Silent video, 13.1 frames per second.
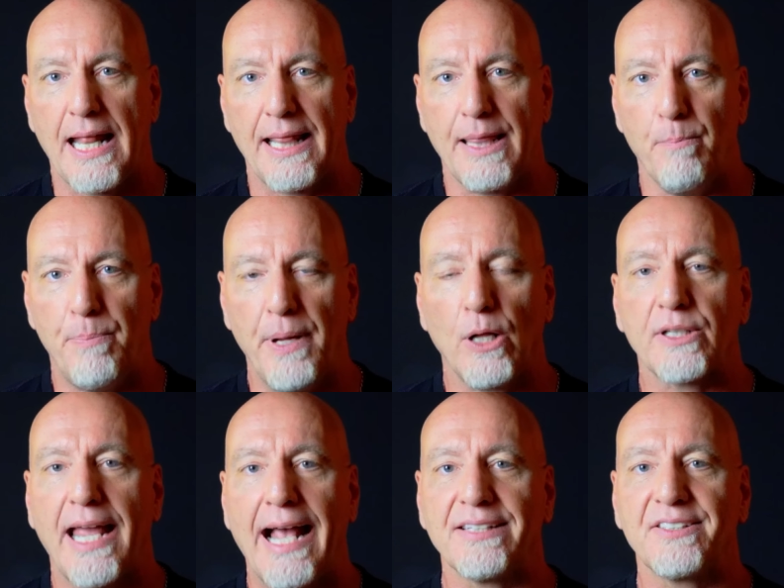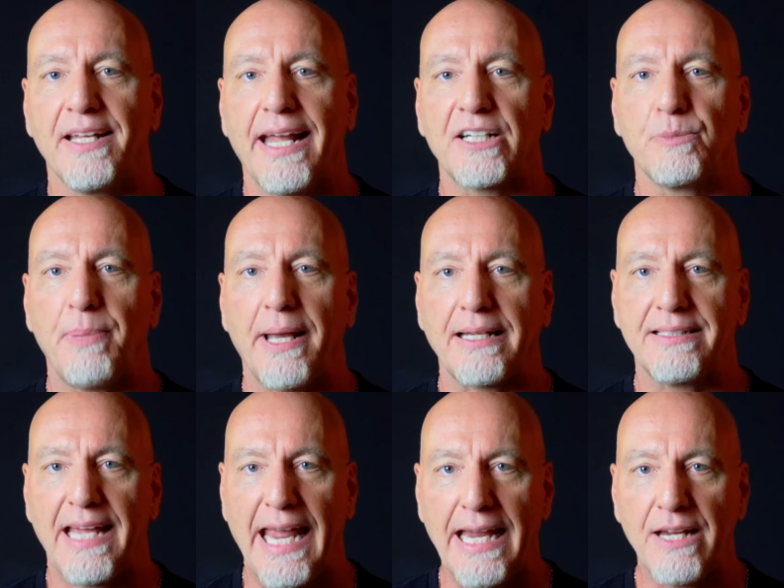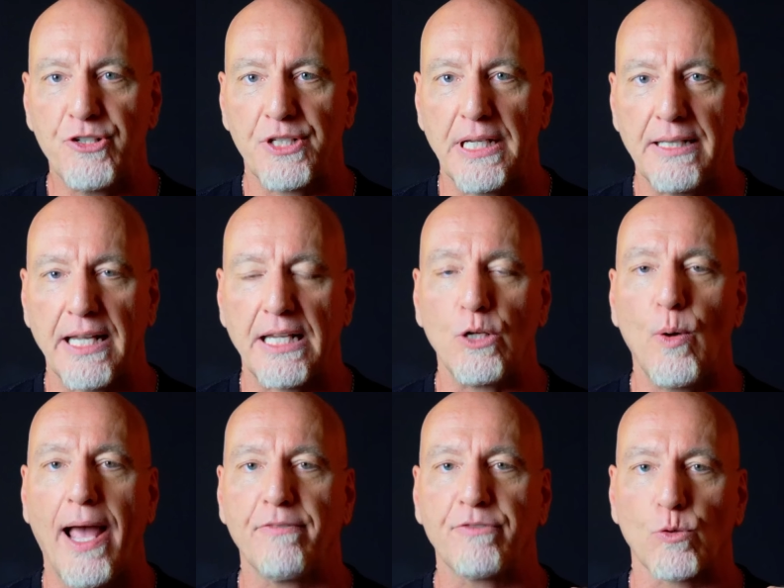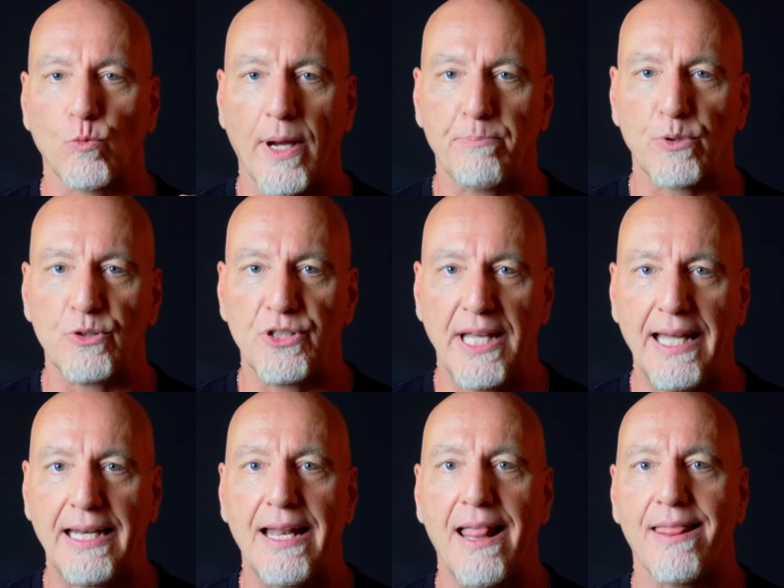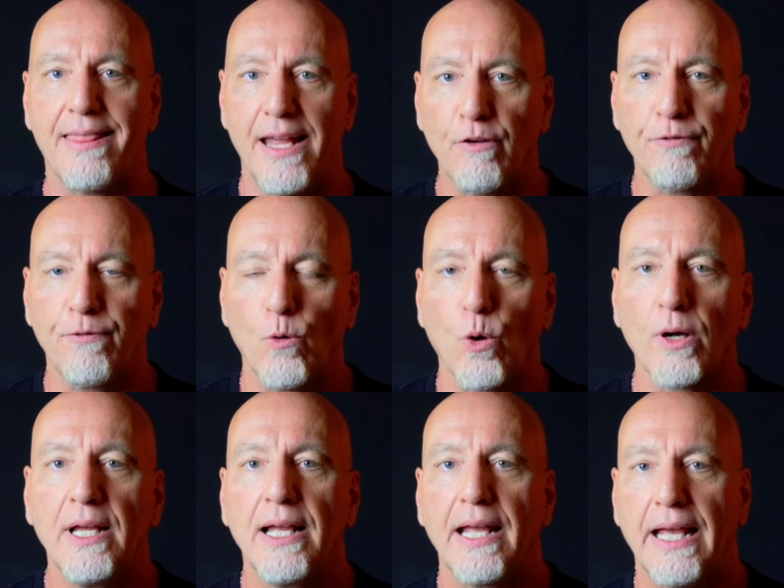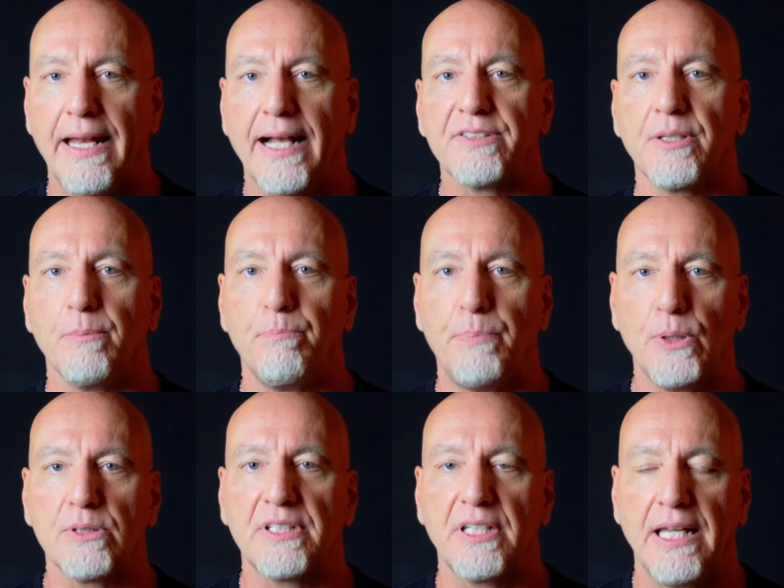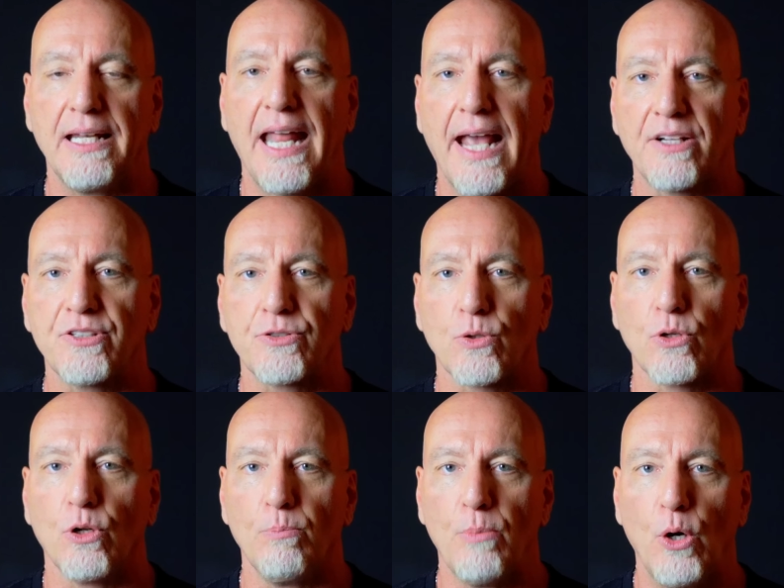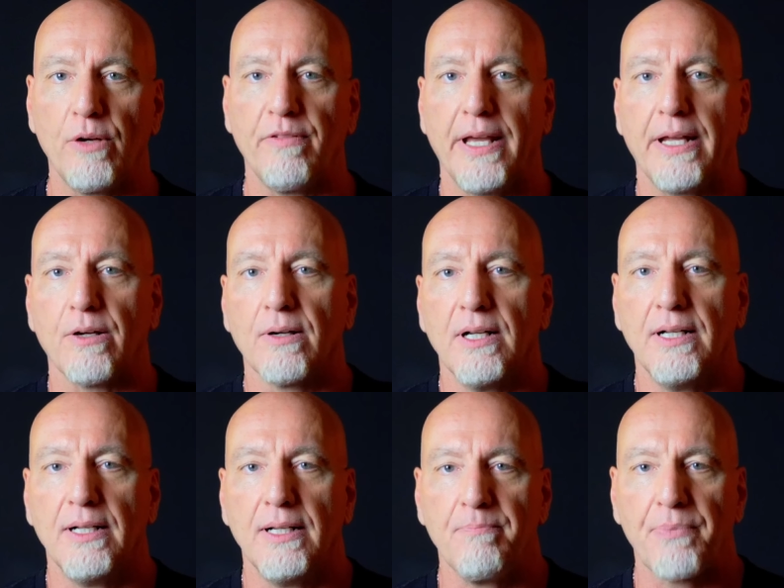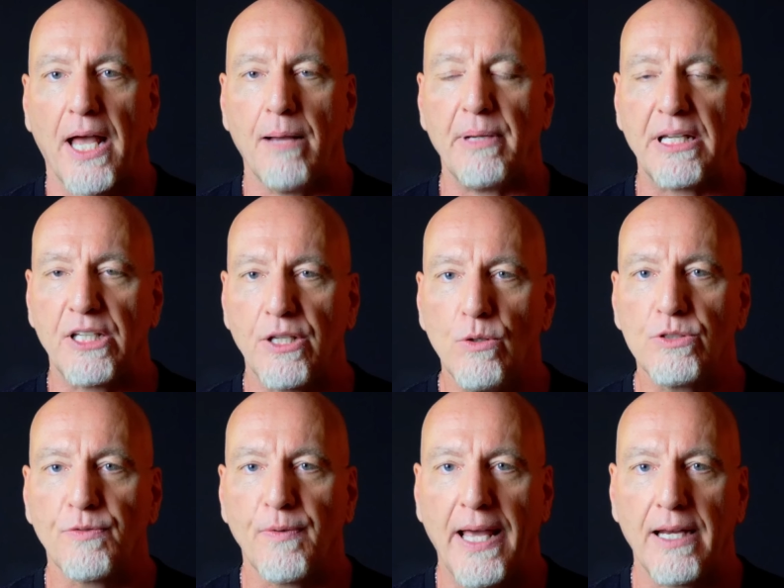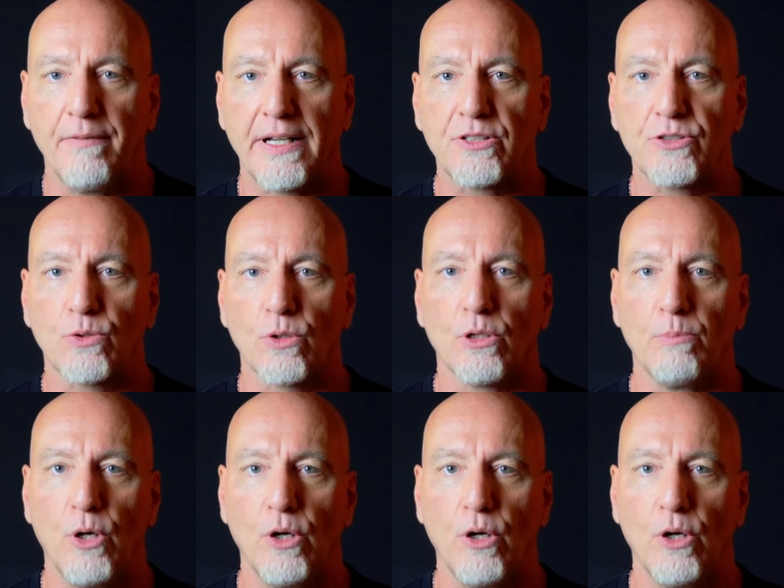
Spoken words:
the belt has an expectation that you have to represent it. Therefore, it has a built-in external motivator. I'm a huge fan of external